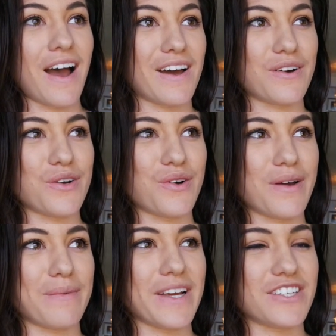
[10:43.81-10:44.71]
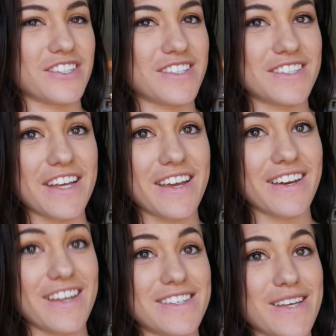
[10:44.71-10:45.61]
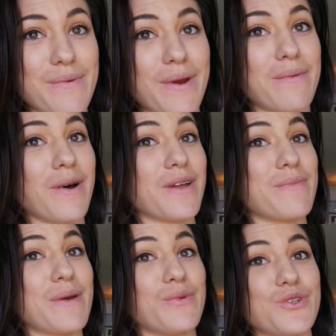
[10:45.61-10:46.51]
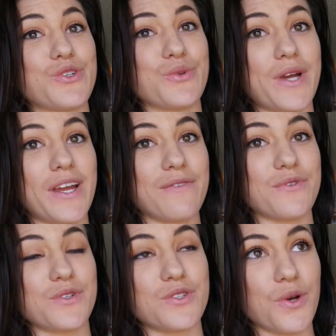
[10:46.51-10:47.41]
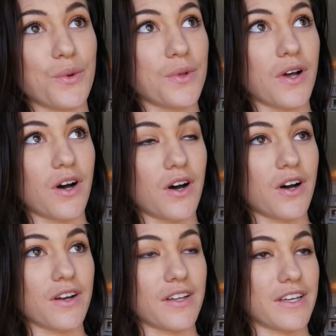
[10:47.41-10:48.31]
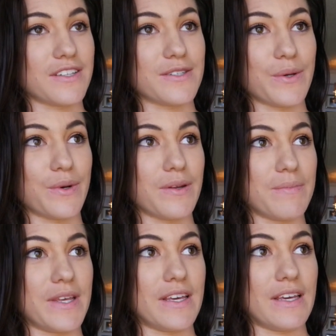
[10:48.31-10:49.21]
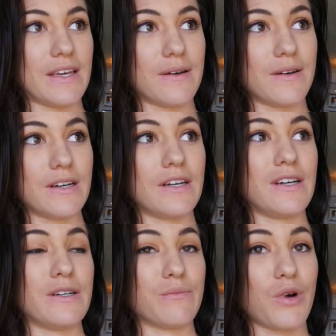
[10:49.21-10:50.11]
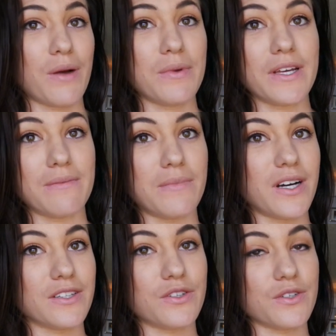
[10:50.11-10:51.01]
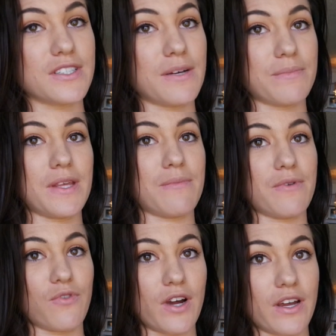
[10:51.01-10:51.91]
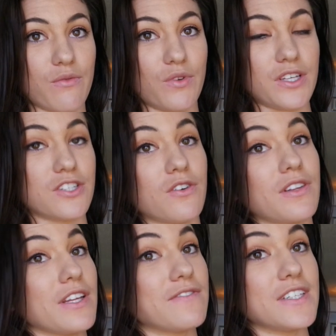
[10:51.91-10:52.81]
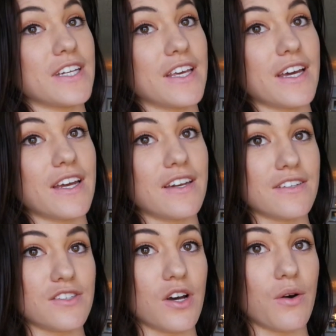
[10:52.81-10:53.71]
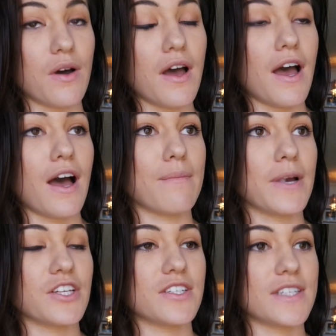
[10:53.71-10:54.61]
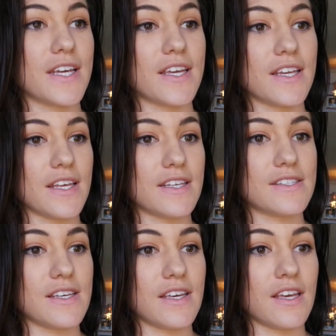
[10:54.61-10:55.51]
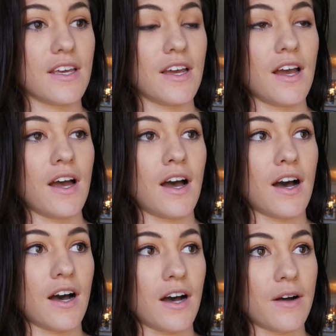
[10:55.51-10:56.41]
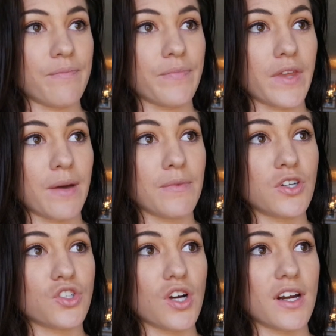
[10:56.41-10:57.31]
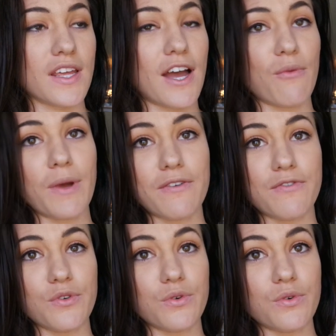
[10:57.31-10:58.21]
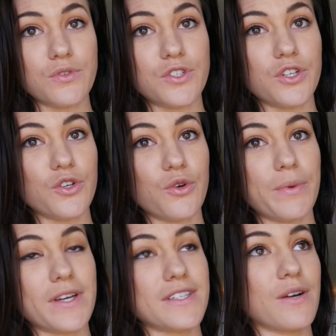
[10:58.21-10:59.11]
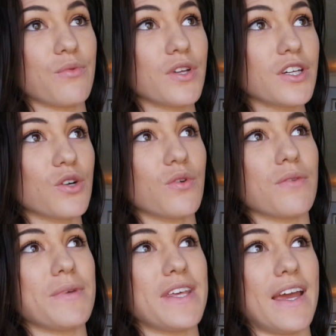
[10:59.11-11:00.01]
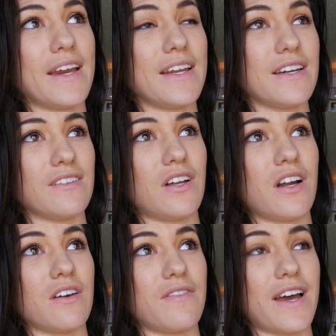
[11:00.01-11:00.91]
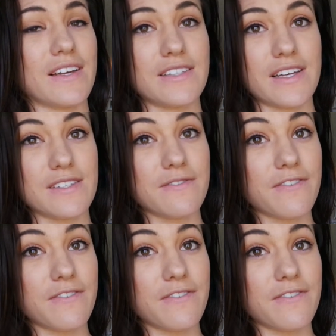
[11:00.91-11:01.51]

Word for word: I don't know, I might just take it easy. I mean, I'm not going to be able to train for so long. Like, it's going to be probably a month or something before I can really start lifting again. So, I might just take it easy. Um, I'm going to try to count my food too because I really don't want to be gaining a lot of excess